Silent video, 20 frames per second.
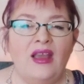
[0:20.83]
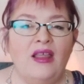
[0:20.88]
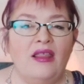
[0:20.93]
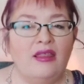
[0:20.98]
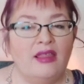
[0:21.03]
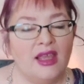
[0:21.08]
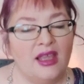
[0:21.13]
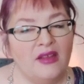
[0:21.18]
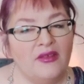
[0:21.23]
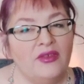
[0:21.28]

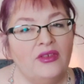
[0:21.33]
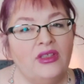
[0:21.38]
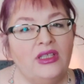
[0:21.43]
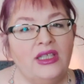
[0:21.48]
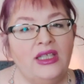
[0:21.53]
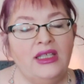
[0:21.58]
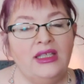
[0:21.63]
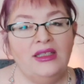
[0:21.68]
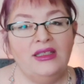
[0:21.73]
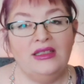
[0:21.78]

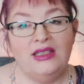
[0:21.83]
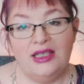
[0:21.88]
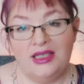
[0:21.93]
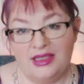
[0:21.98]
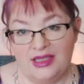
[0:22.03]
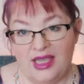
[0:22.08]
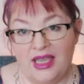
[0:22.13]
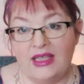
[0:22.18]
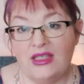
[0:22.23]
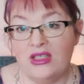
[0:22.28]
Thankfully,
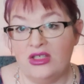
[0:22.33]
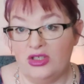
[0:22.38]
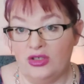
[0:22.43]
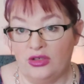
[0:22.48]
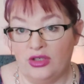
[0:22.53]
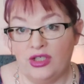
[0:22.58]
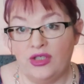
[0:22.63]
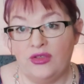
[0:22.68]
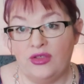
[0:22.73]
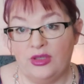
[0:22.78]
these cases
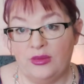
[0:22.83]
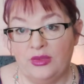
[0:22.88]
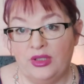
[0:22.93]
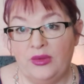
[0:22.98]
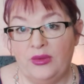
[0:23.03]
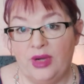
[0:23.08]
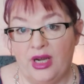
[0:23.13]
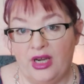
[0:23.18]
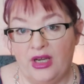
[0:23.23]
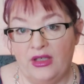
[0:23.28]
are extremely
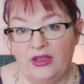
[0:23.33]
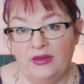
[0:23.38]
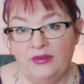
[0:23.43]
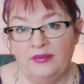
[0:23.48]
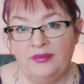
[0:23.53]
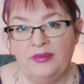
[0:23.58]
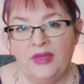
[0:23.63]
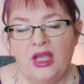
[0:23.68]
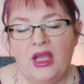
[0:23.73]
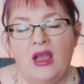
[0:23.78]
rare.
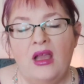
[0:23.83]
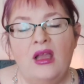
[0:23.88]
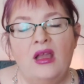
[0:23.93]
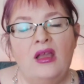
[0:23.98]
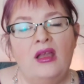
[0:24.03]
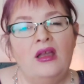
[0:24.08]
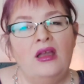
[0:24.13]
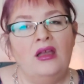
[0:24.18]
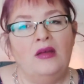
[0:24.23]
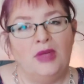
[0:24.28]

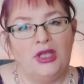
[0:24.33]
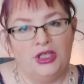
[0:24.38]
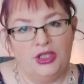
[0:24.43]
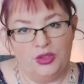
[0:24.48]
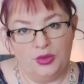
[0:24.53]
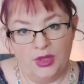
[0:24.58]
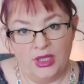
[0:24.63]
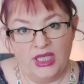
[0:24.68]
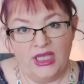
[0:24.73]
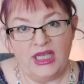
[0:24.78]
But in
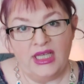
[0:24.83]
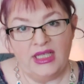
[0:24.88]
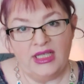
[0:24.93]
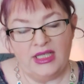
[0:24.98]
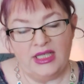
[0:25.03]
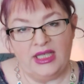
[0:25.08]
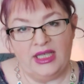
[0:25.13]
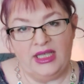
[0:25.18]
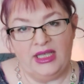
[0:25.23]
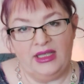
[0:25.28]

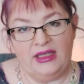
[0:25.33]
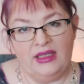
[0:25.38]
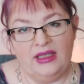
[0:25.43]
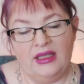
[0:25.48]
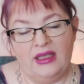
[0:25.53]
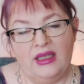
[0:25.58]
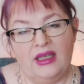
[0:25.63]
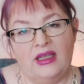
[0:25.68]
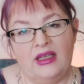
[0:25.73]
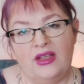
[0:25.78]
2019,
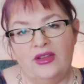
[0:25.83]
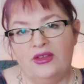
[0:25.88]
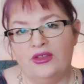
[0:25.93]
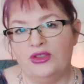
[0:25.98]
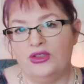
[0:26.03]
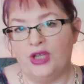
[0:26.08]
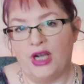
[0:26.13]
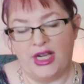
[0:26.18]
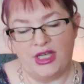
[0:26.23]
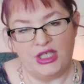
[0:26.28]

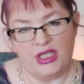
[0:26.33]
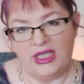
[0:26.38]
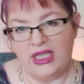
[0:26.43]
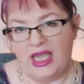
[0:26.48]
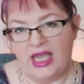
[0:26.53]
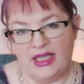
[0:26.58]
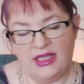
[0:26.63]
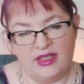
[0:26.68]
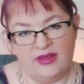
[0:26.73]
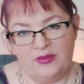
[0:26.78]
another tragic
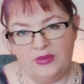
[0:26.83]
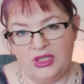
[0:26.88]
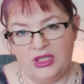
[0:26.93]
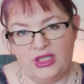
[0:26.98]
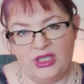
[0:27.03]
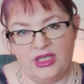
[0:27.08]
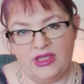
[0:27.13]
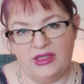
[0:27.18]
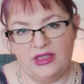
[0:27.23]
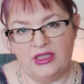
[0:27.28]
case of
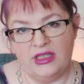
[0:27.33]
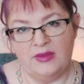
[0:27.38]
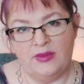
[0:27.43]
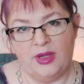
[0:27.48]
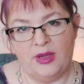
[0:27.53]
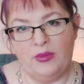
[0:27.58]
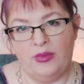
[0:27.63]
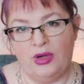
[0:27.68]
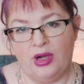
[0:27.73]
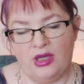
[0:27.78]
Munchausens
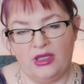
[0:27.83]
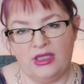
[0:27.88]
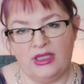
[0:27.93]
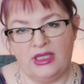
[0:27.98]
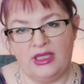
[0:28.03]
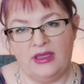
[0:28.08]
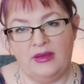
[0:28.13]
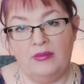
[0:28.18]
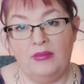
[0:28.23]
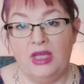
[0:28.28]
by
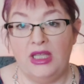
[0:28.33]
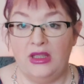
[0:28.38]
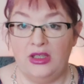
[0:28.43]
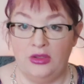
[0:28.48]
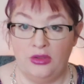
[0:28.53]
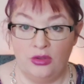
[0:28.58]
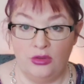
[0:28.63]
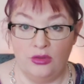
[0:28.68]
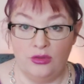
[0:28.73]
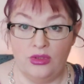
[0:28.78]
proxy made the
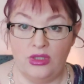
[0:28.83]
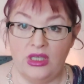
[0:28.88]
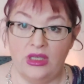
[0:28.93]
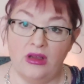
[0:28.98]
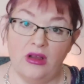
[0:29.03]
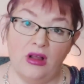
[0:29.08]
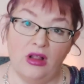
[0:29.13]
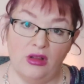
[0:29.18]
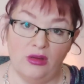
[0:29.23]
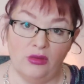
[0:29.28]
news in
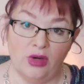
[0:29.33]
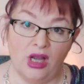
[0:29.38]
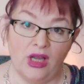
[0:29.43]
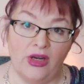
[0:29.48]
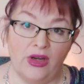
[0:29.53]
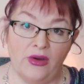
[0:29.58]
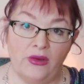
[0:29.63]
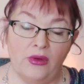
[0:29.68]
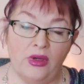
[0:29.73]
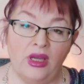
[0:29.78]

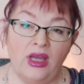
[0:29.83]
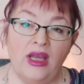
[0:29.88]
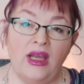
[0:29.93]
Colorado,